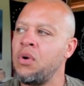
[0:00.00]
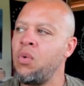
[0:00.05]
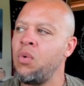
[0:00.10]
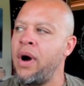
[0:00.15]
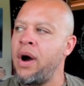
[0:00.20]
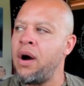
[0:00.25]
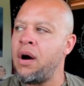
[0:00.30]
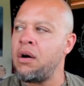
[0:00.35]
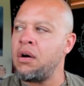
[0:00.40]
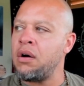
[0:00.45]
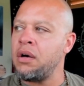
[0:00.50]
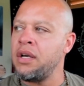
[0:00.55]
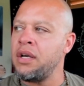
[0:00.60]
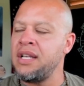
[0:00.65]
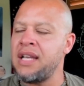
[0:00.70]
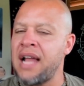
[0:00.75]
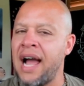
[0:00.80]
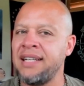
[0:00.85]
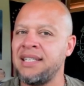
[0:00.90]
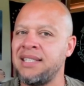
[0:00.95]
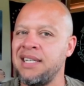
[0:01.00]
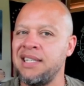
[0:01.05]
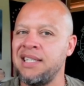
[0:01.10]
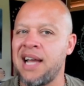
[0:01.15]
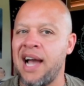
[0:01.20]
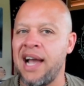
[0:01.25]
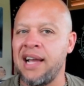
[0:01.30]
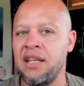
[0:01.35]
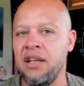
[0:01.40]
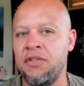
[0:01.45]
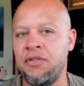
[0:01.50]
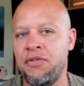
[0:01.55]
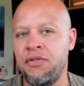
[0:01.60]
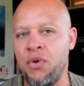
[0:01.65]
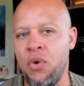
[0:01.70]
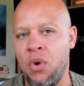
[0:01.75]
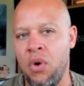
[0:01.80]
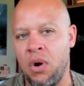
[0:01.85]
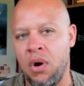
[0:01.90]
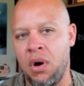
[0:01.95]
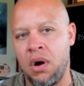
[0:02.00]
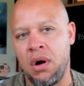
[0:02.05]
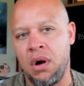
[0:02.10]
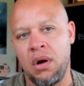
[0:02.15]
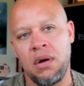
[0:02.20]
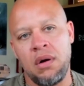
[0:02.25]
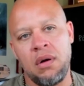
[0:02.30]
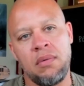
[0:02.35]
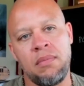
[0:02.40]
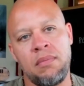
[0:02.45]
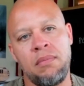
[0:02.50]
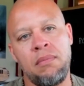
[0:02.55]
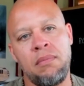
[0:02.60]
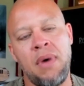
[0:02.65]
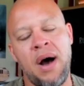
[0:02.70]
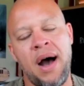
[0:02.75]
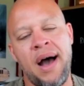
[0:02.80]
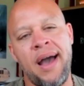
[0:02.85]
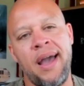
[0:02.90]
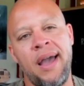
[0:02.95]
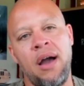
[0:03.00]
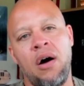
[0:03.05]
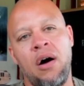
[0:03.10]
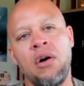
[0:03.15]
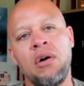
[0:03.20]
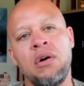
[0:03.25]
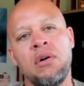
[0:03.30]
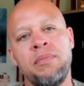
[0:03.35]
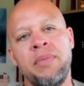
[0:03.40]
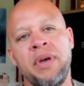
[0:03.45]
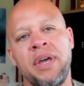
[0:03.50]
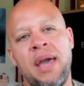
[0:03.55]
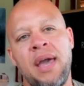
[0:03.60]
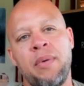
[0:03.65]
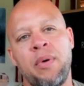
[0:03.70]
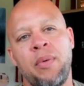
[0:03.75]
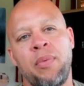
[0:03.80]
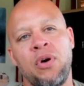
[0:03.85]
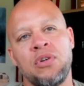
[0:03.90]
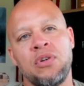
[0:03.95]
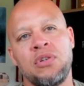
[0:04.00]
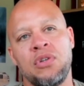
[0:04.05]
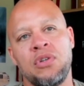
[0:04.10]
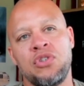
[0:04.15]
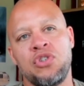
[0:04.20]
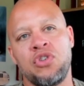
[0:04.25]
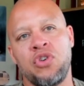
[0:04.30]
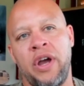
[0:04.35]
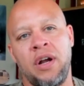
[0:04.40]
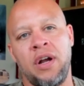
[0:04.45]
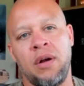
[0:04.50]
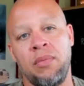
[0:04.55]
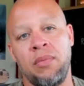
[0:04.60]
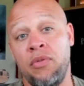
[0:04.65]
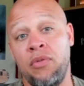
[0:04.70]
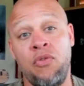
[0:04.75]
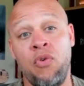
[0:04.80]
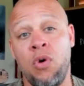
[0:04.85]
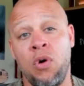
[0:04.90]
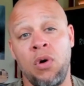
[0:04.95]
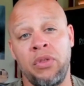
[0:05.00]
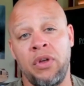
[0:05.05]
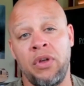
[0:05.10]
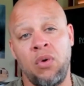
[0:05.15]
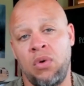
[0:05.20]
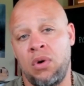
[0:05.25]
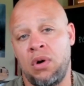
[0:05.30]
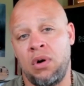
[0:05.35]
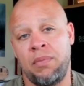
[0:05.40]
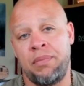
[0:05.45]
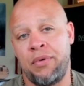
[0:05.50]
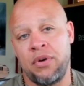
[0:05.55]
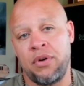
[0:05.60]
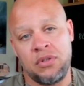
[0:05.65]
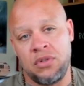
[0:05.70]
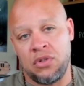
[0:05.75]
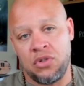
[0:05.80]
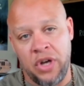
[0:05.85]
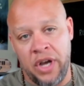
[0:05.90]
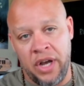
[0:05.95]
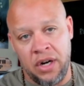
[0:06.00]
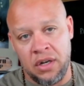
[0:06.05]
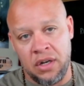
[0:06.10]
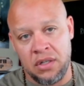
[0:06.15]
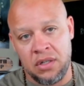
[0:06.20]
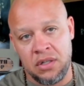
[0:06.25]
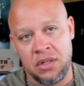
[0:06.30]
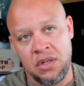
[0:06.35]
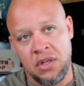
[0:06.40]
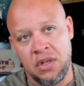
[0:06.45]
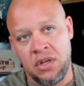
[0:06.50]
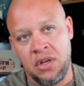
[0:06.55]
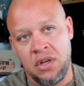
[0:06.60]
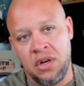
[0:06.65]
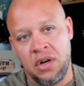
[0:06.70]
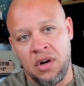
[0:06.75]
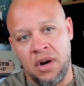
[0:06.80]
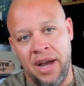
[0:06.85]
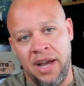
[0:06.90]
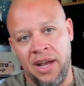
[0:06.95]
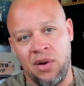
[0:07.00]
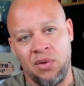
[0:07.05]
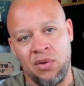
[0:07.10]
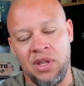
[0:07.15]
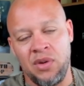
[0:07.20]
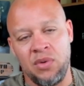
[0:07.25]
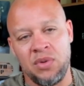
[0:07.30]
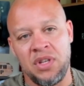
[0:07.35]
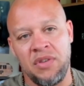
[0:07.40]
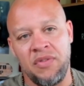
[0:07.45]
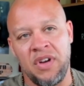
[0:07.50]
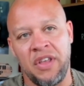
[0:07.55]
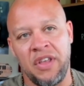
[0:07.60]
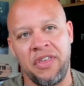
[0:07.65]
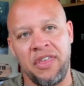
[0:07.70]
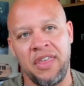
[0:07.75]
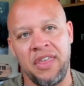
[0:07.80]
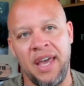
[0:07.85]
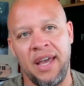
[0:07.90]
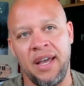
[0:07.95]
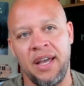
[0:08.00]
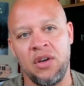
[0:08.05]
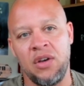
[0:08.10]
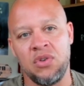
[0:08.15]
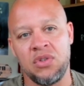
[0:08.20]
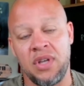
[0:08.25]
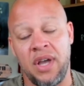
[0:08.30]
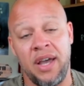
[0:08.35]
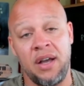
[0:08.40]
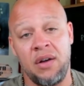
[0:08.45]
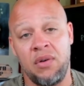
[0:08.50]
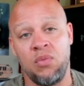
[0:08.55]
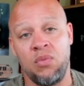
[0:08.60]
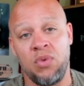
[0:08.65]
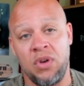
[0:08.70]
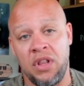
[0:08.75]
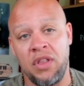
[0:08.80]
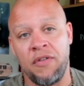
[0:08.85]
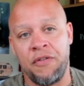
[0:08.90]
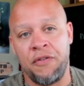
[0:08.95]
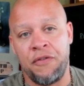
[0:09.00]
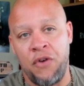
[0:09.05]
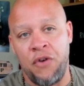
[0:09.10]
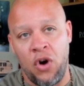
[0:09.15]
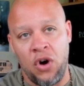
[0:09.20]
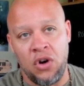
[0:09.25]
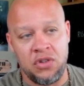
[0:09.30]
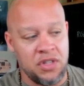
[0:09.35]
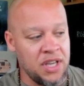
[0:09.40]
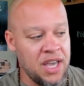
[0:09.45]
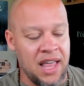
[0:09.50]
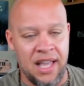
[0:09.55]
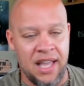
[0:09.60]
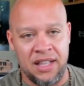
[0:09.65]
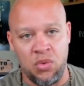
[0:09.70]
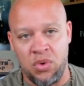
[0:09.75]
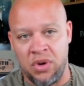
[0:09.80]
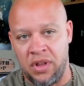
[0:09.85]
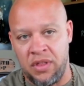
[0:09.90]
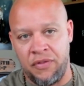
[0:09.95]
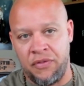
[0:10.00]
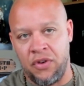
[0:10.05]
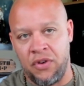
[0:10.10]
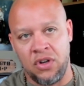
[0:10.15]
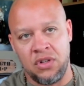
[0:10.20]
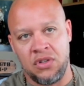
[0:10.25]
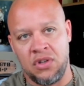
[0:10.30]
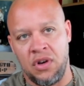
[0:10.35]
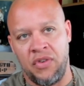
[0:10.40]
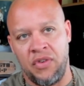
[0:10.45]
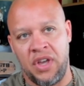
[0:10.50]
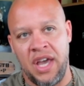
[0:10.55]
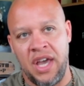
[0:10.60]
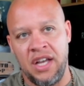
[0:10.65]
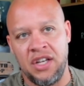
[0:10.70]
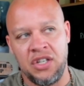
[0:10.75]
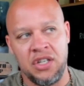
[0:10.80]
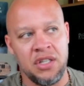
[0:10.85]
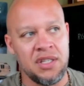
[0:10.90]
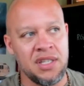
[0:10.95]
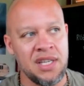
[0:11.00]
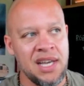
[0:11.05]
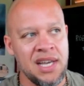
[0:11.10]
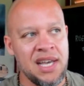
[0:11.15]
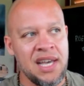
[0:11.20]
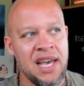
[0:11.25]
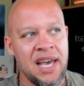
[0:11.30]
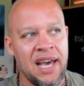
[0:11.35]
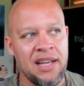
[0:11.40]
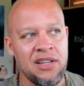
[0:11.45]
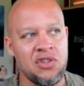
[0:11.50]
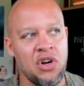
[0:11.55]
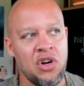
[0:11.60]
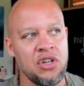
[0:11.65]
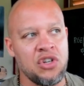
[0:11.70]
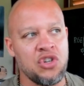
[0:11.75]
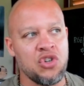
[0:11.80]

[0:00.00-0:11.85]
Well, in 1994, my uncle became a personal trainer before there were personal trainers, right? It really wasn't even a thing. He was like one of the first. He got like one of the first certifications. They started